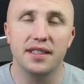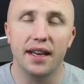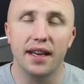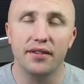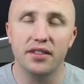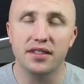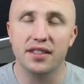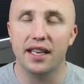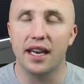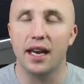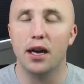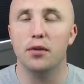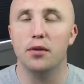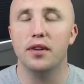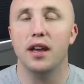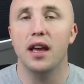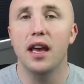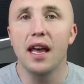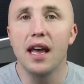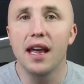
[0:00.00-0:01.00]
savings
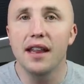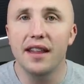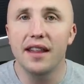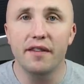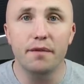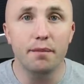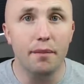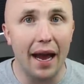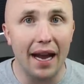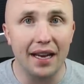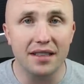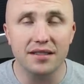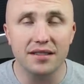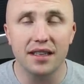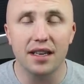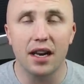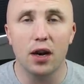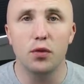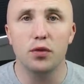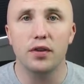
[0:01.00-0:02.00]
account, they've maxed
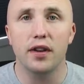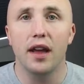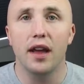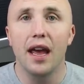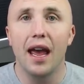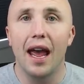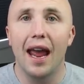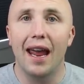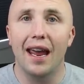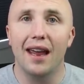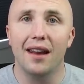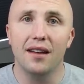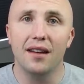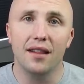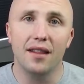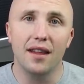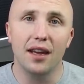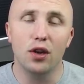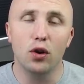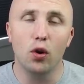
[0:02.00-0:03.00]
it out, and
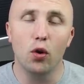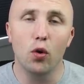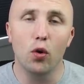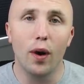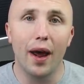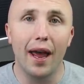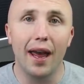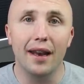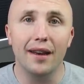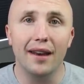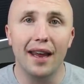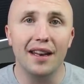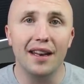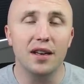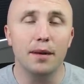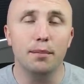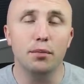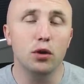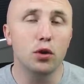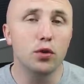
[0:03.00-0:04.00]
they go and
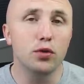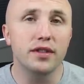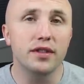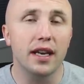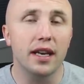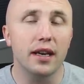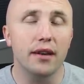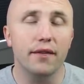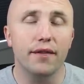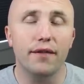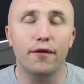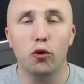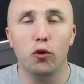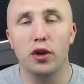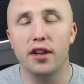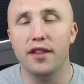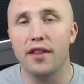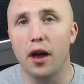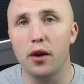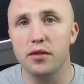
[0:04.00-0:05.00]
end up losing
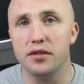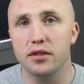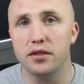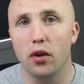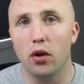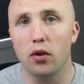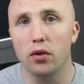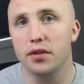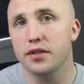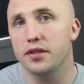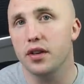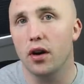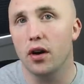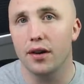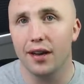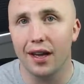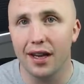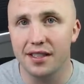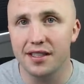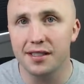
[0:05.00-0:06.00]
$40,000
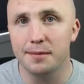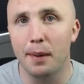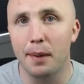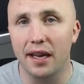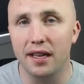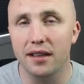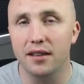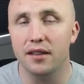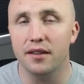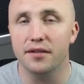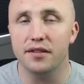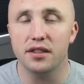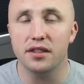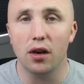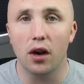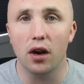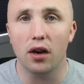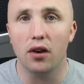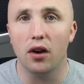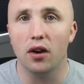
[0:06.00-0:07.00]
on a speculative
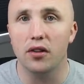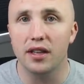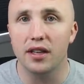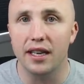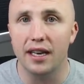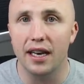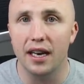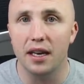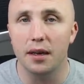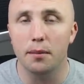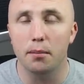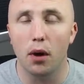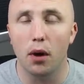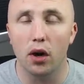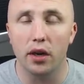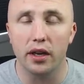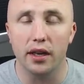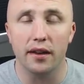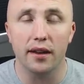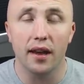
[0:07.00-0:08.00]
stock on the Canadian
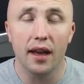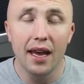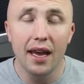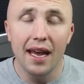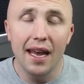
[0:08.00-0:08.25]
market.